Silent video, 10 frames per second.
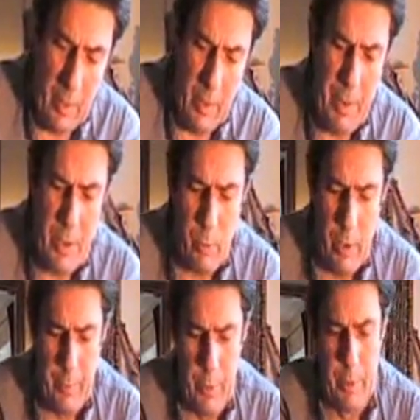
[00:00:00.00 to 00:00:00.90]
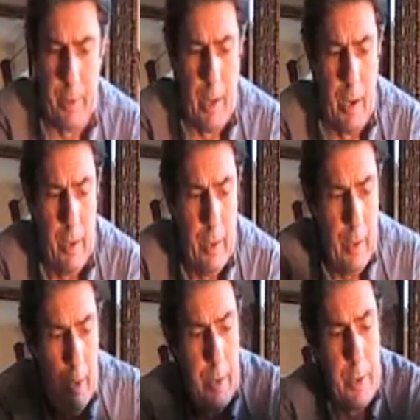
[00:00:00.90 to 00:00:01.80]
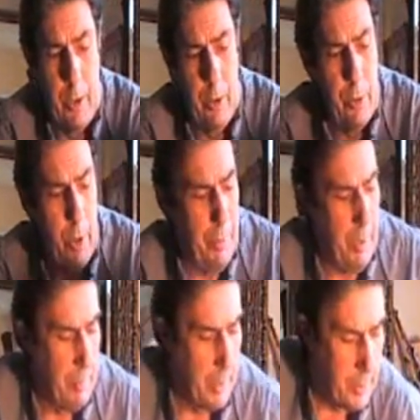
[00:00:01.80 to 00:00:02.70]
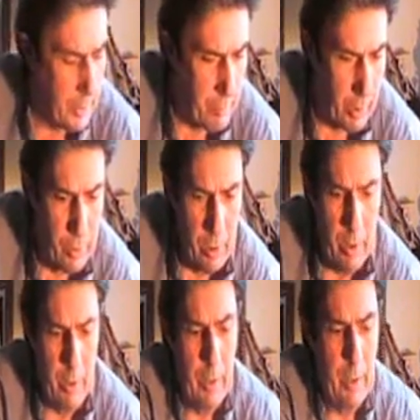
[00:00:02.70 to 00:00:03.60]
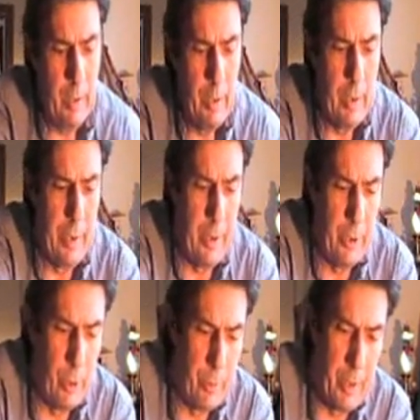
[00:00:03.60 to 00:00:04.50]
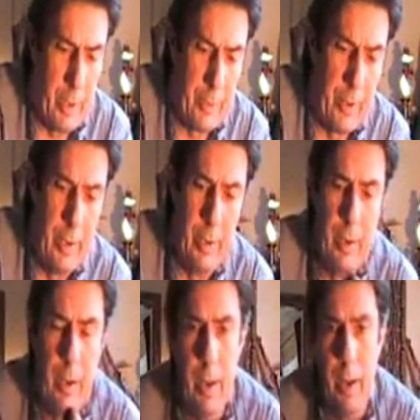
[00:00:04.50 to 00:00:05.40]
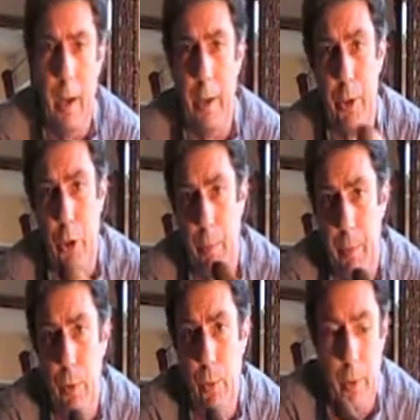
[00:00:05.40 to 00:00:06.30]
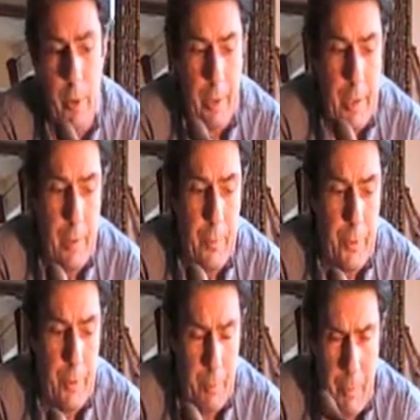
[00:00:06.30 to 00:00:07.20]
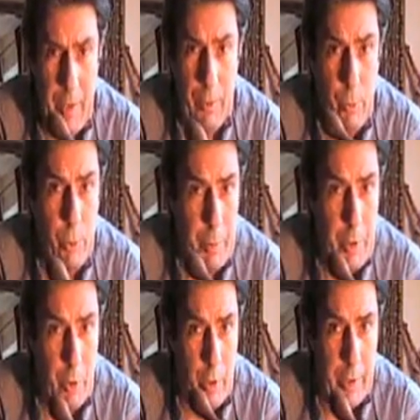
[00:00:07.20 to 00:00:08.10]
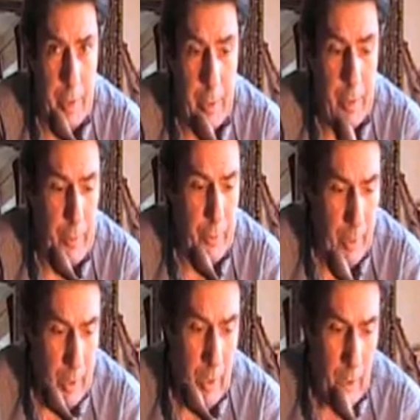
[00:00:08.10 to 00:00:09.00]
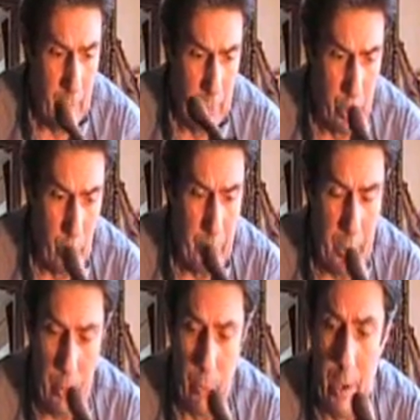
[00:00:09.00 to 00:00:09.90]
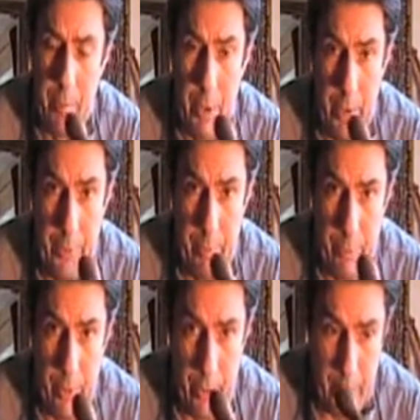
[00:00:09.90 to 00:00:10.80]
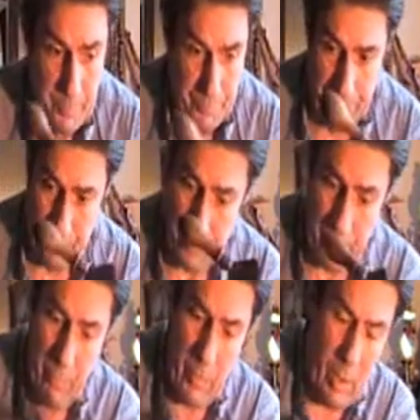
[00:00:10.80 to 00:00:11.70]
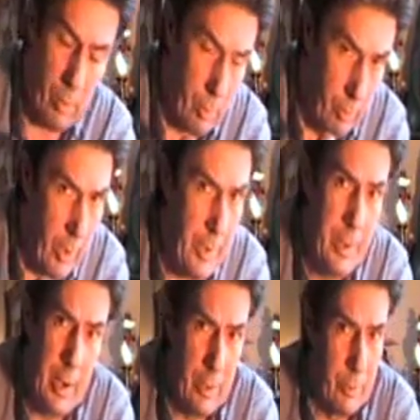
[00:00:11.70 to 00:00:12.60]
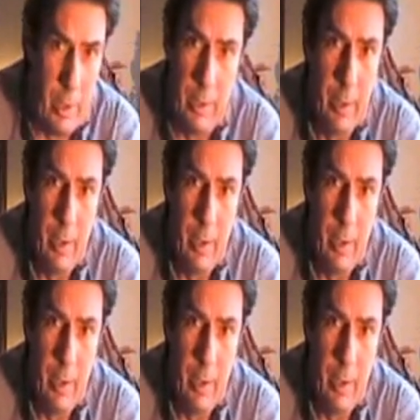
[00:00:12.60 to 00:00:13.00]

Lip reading: Now, the best way of doing that is to use a big mixing bowl and a herb cutter and chop all your leaves. These are all going to be dried leaves. Chop these all up nice and fine. Grind down